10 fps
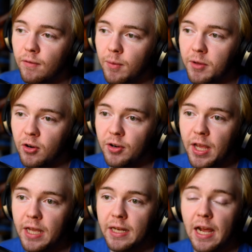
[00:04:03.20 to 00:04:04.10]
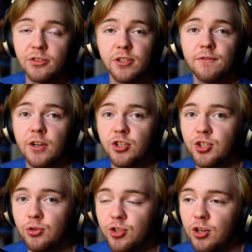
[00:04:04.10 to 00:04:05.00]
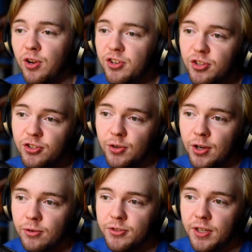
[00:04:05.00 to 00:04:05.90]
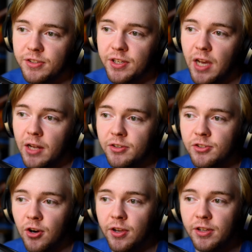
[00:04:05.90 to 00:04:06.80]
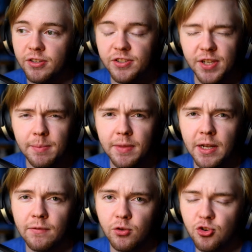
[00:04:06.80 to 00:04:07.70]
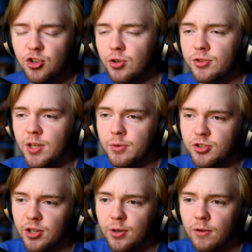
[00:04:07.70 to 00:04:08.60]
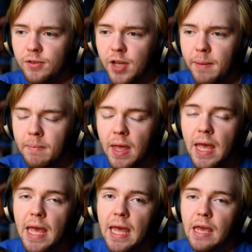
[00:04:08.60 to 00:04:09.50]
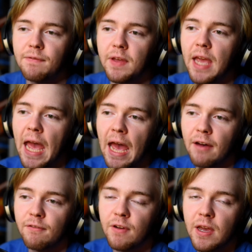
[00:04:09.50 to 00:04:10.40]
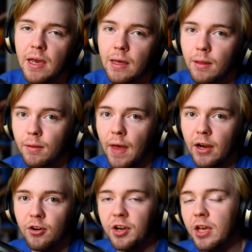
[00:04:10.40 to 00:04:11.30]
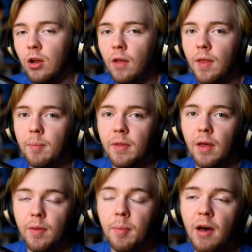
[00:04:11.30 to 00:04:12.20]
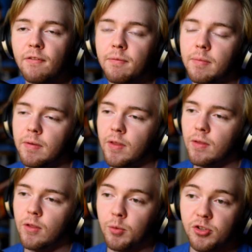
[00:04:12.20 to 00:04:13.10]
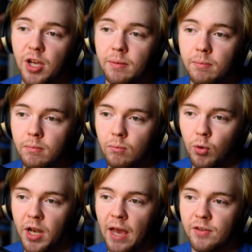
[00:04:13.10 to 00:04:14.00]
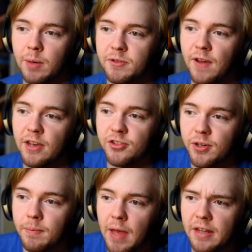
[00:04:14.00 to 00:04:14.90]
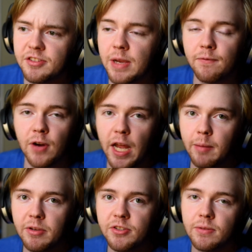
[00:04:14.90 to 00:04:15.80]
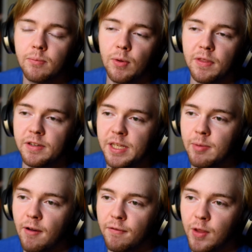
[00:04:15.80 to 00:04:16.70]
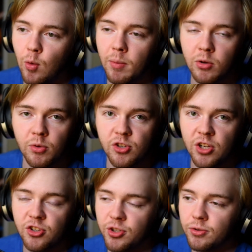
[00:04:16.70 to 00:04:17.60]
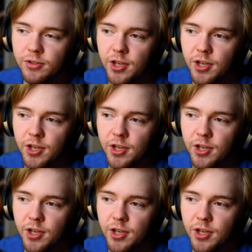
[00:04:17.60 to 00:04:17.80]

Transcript: the grenade, it actually affects shield generation. So heroes like Zenyatta, Zarya, and Sim that have those shields that regenerate over time, if they have that grenade on them, the buff, they'll regen 1.5 times faster. And same for enemies. With the debuff, they won't be able to regen shields. So